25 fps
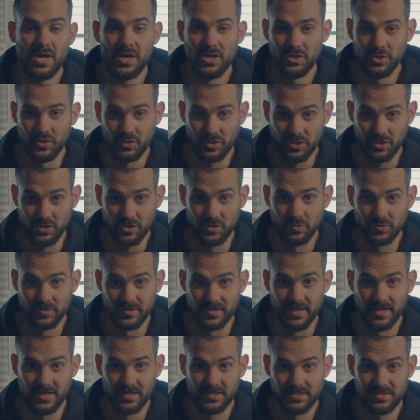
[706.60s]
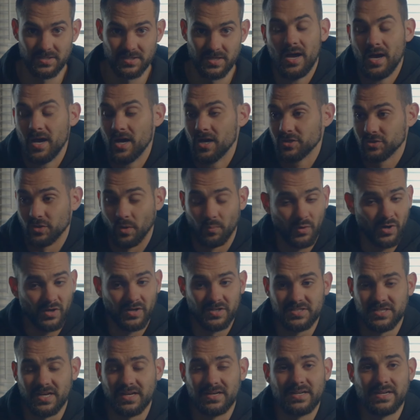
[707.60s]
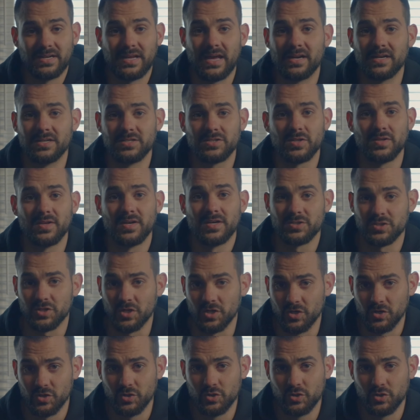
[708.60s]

you can use this. So I'm real excited to get into this.